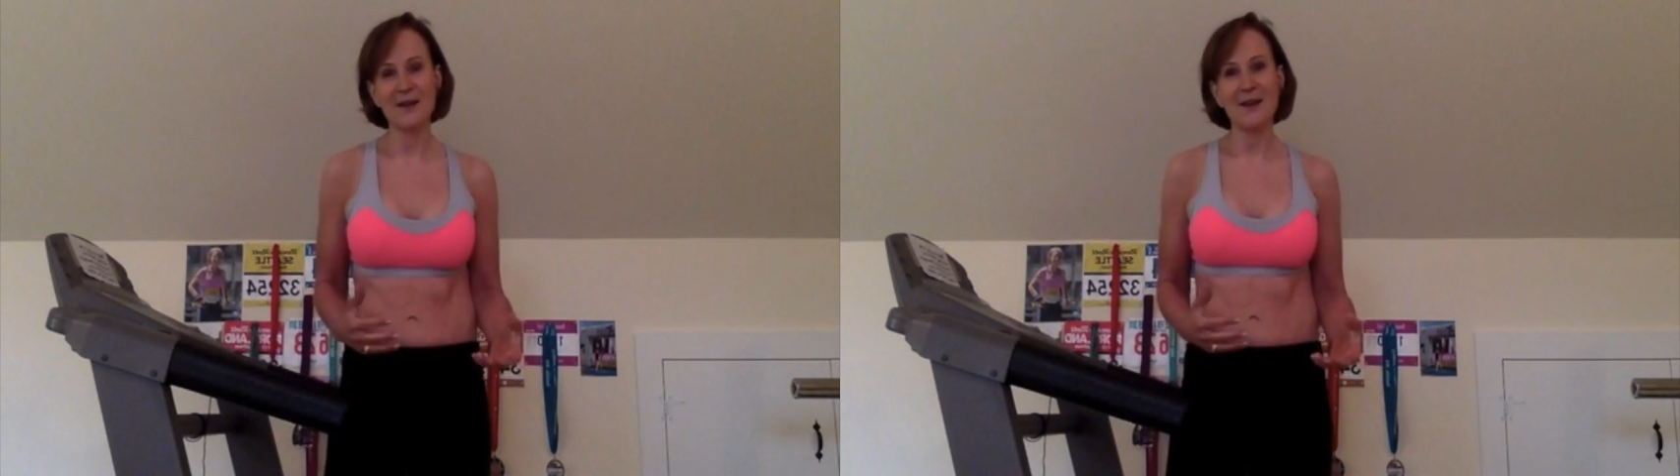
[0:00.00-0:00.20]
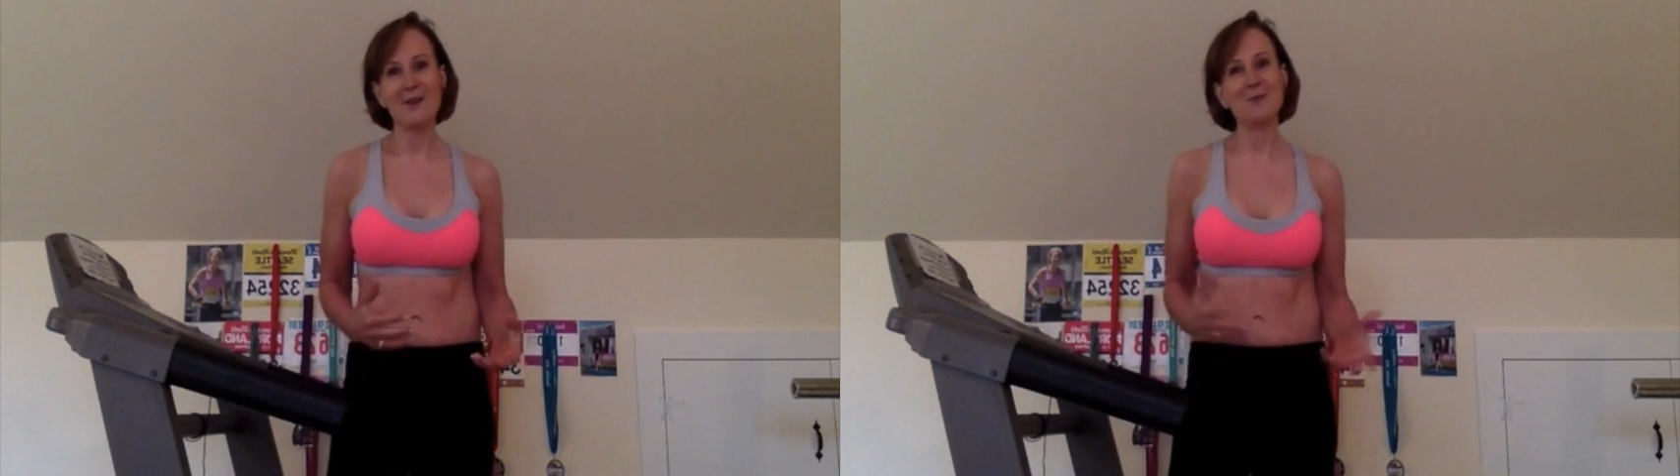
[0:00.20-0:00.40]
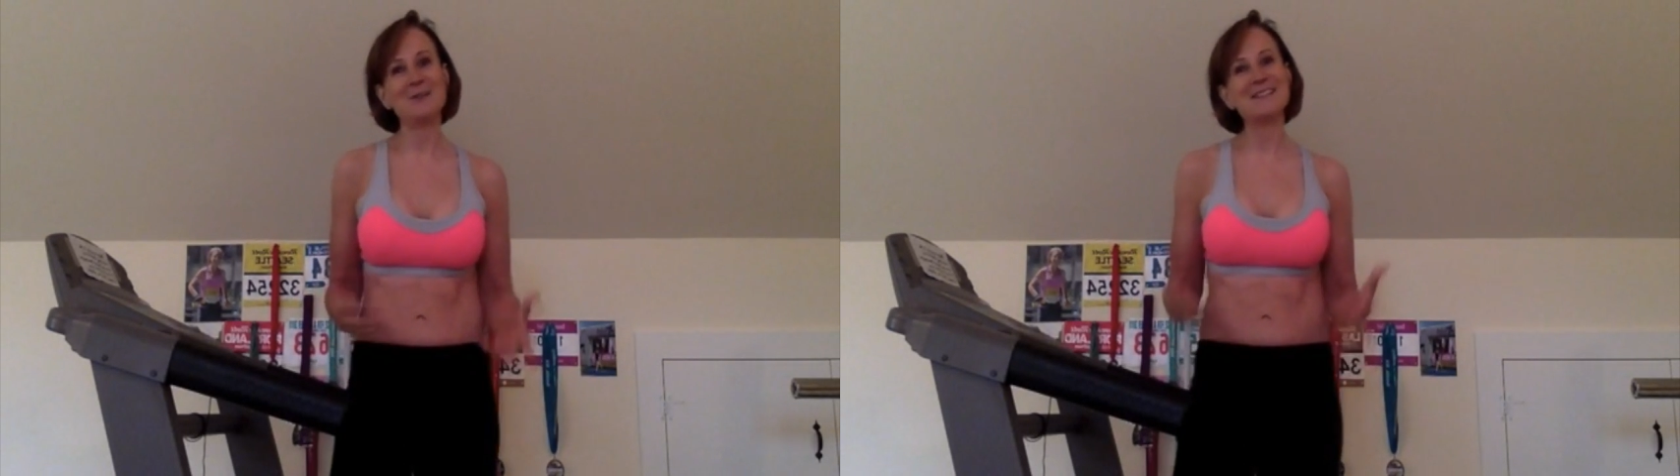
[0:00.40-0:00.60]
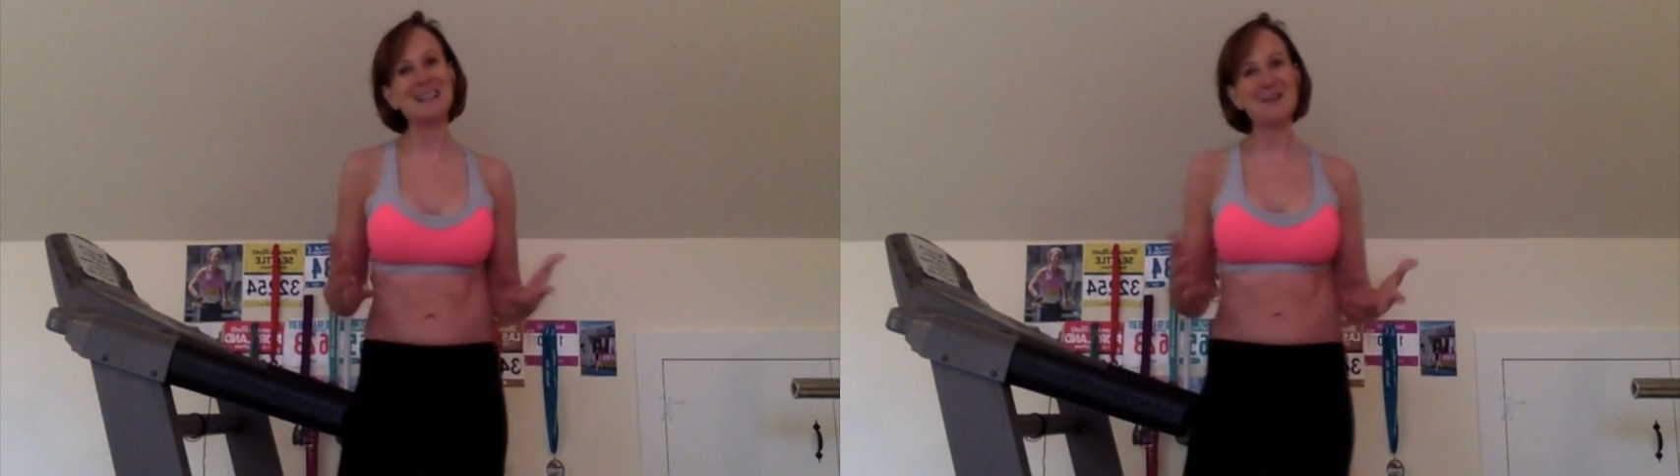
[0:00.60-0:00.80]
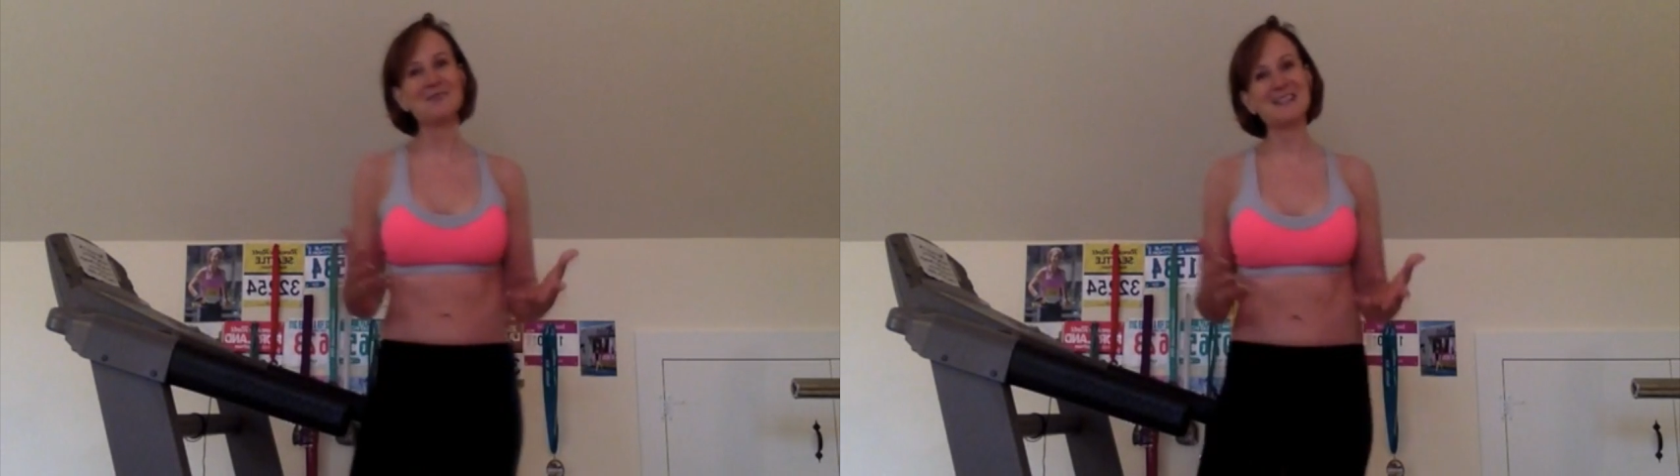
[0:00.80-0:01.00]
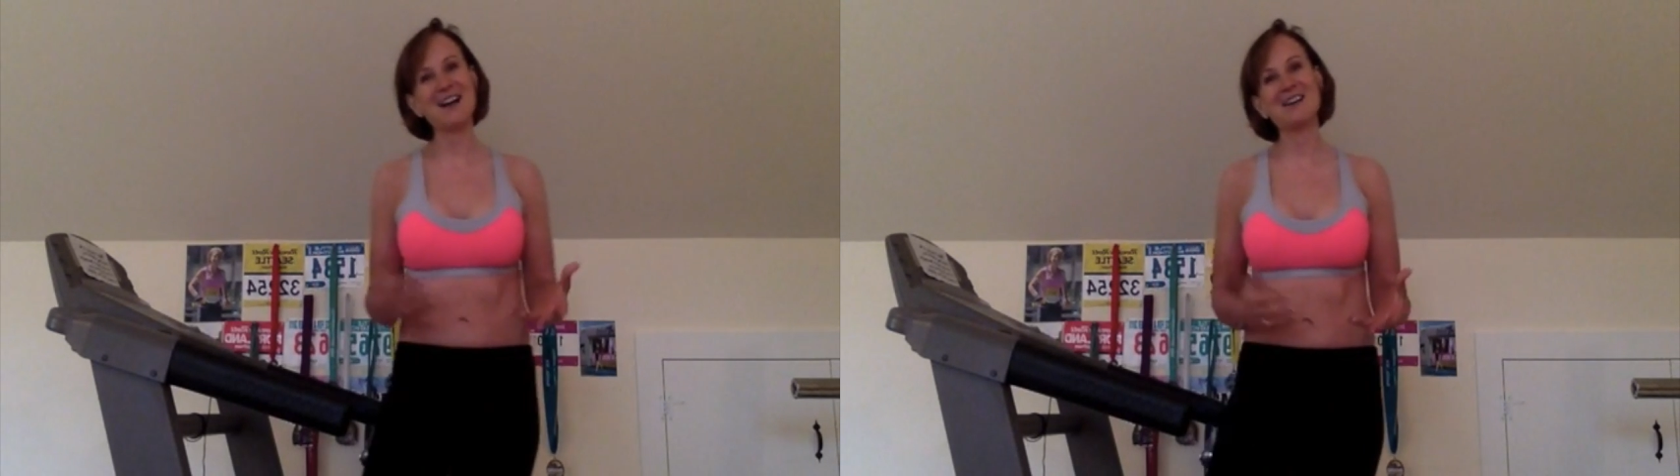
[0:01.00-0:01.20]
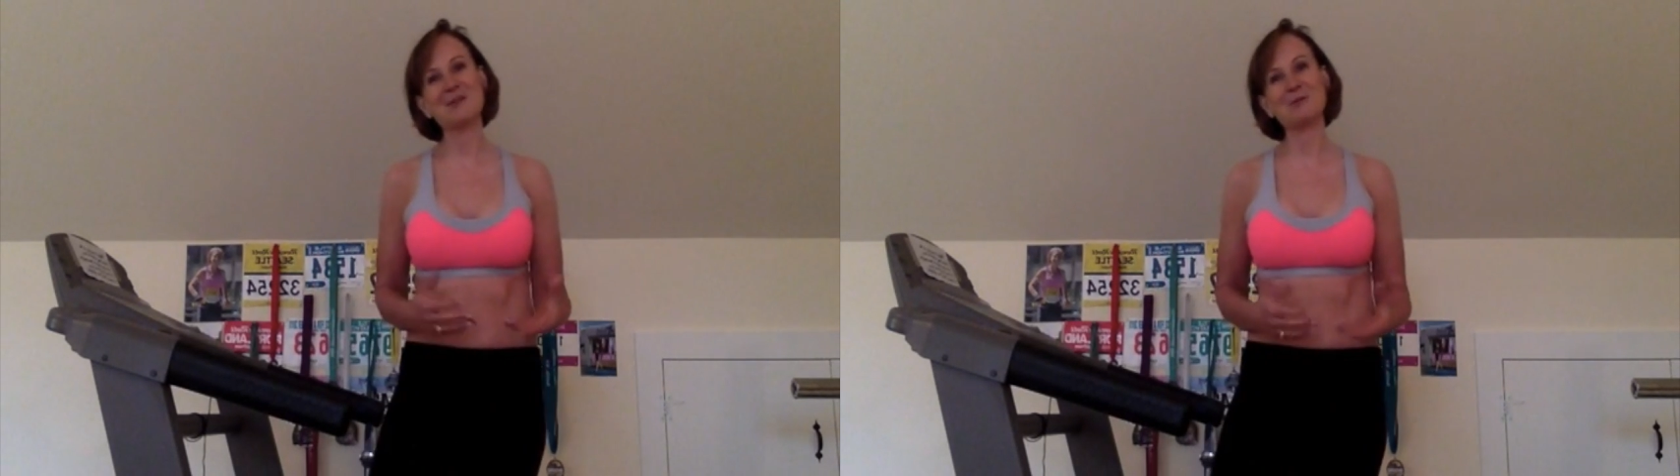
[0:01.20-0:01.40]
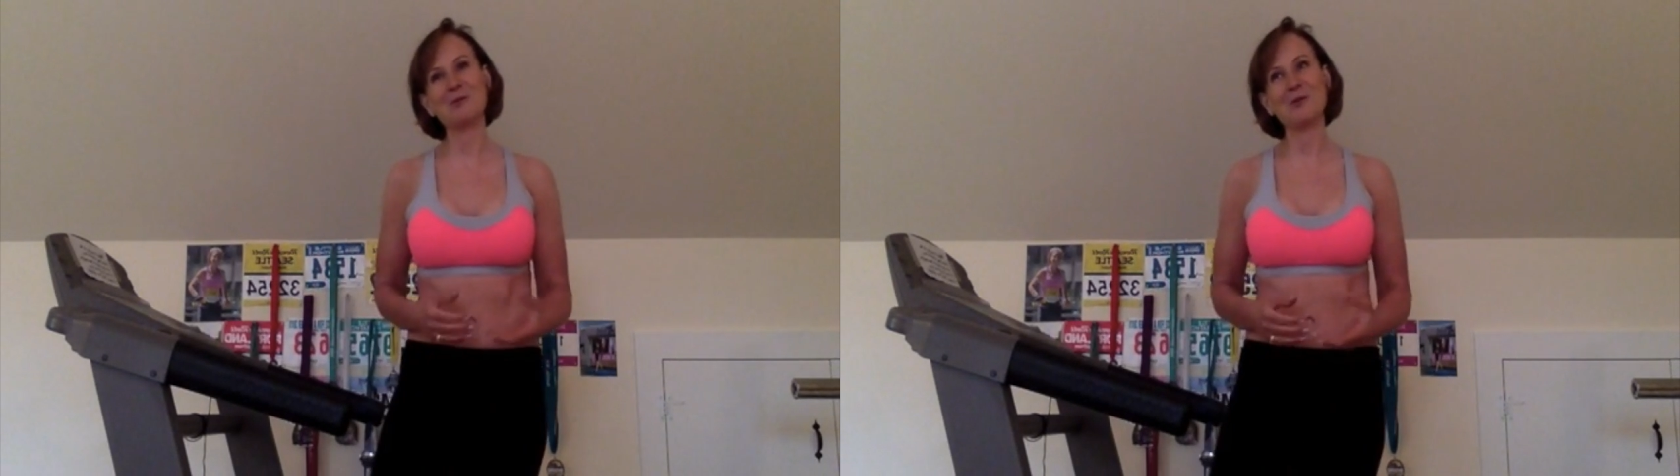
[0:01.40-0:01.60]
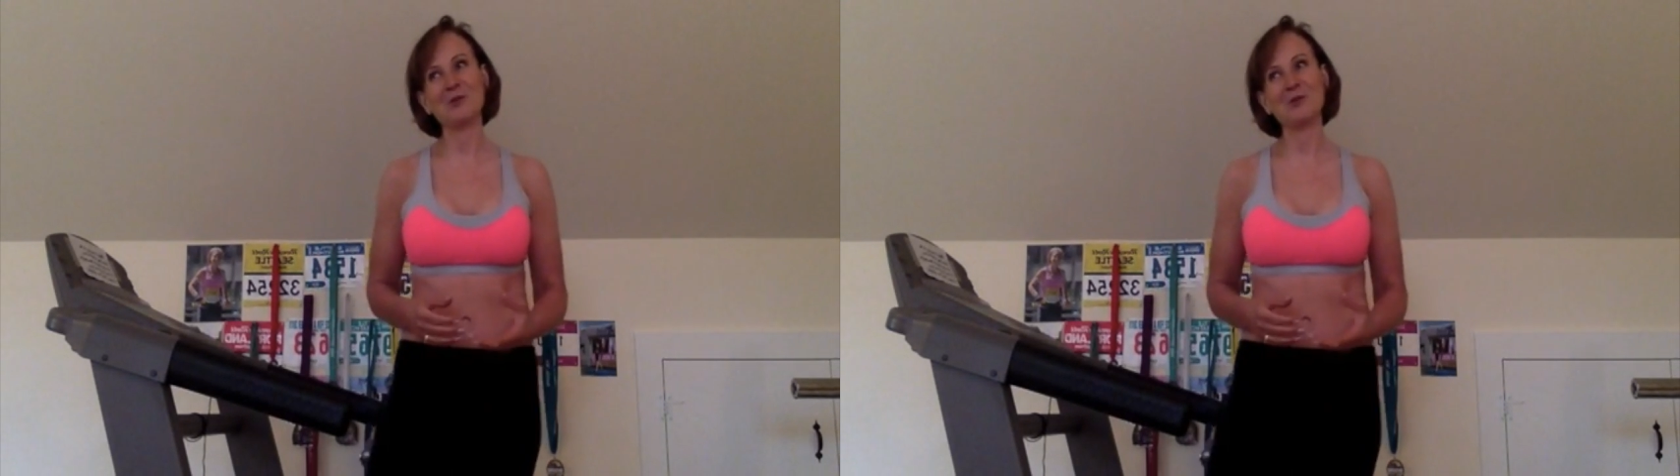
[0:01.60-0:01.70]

I mean, it sounds kind of